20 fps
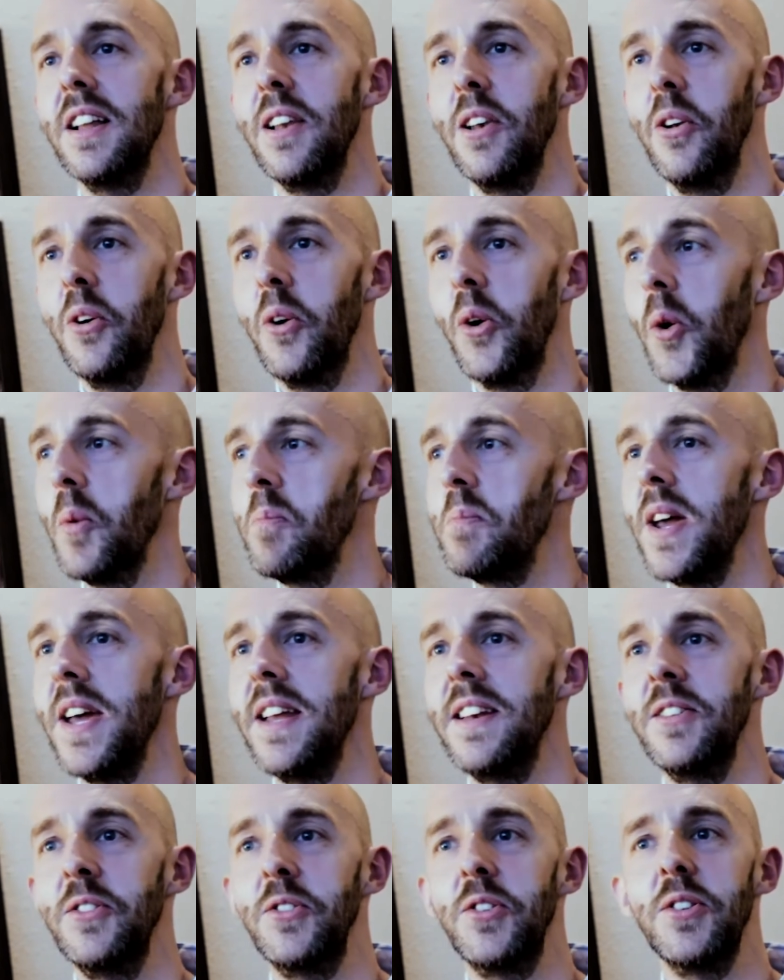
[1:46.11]
law
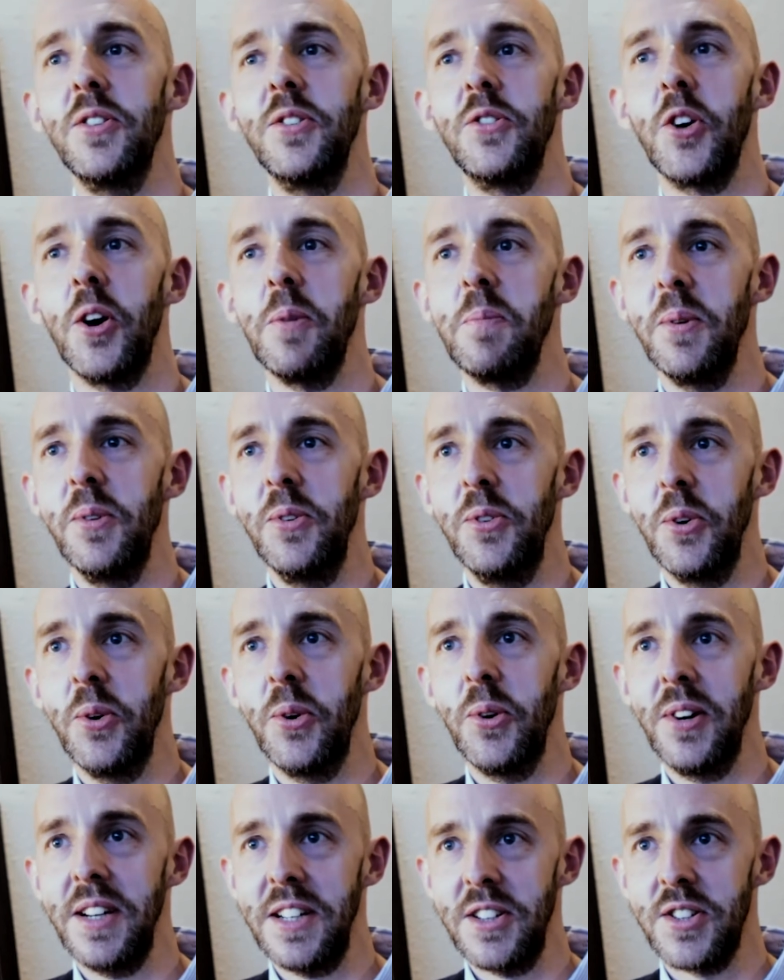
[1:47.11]
pinned to the top of the
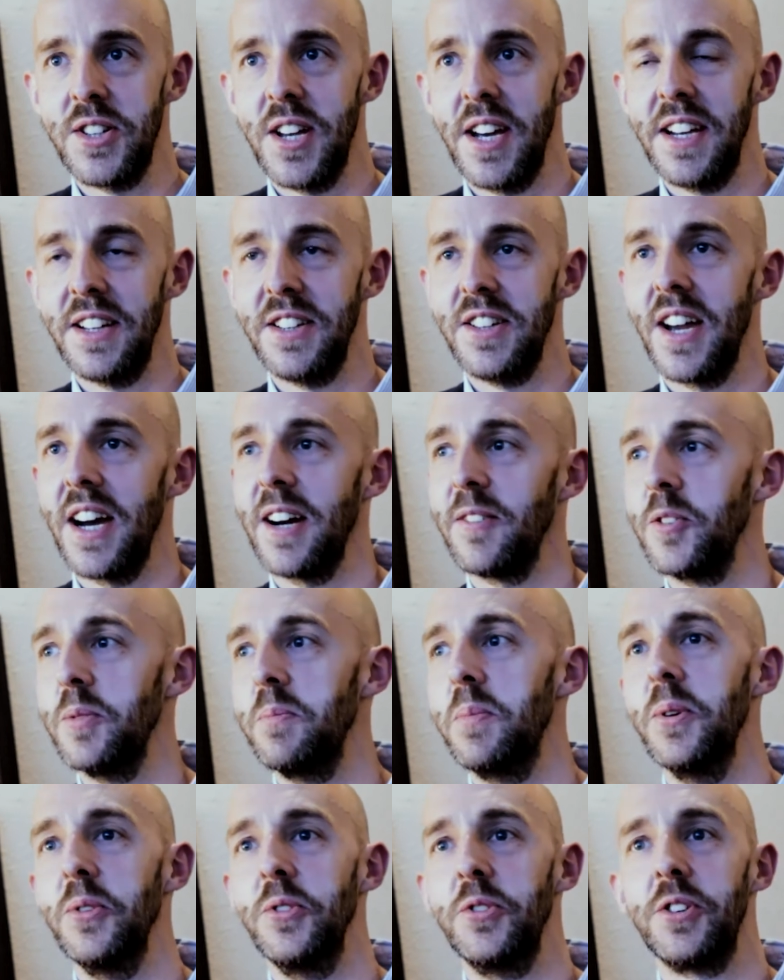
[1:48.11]
door each day and you have to
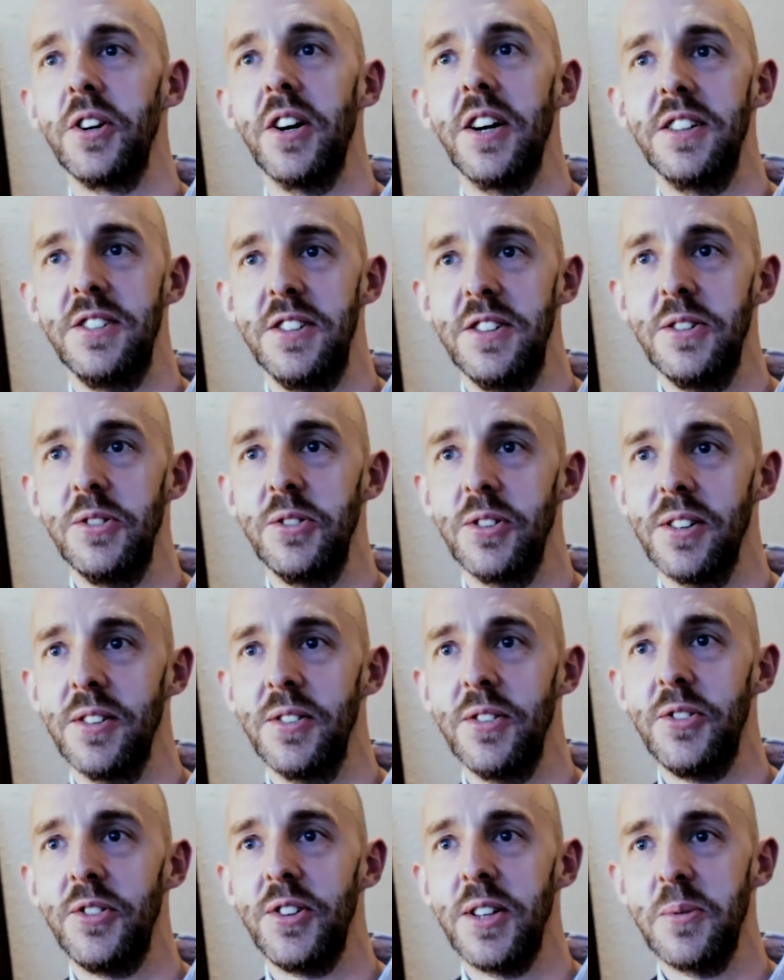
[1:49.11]
put Sky News on
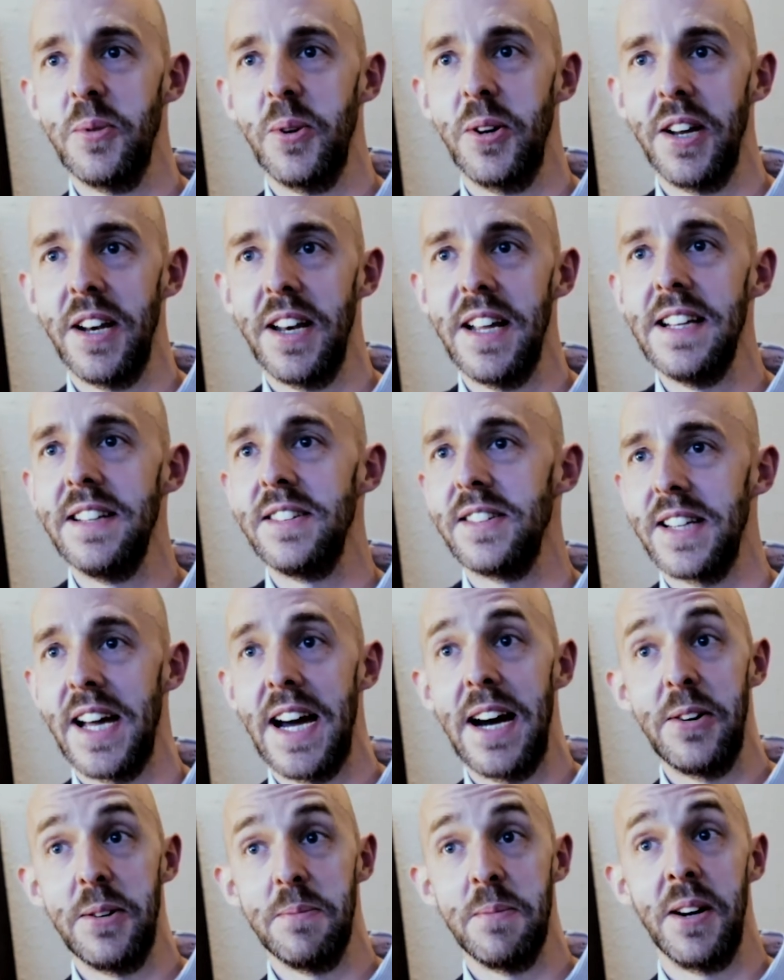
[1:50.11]
to see what it is and
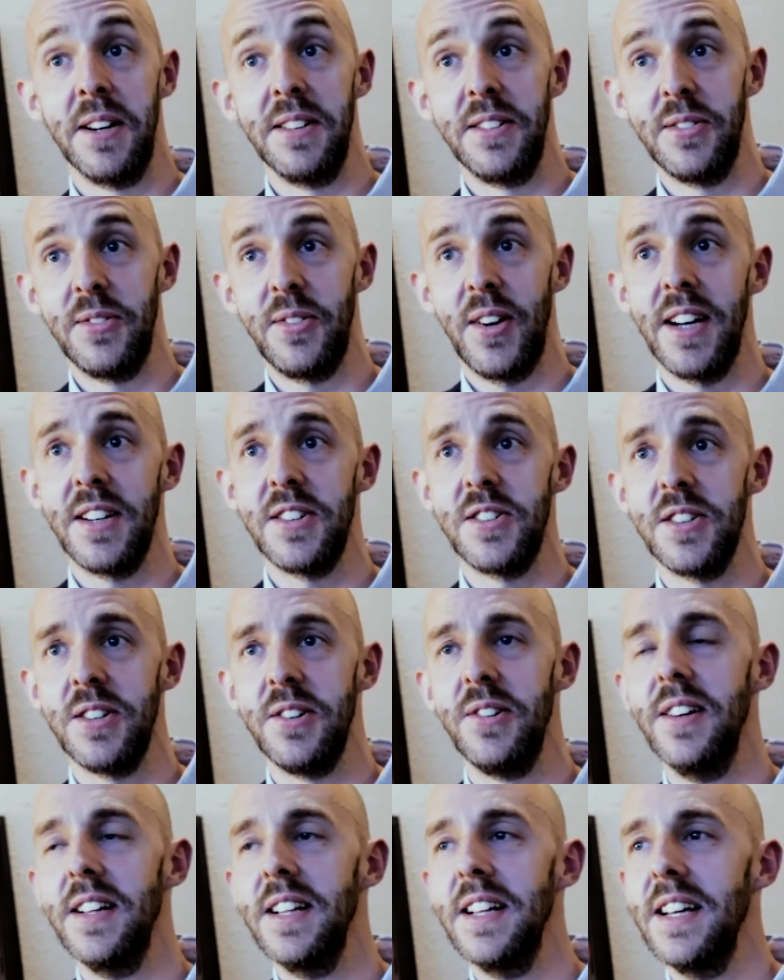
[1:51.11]
how it might affect you.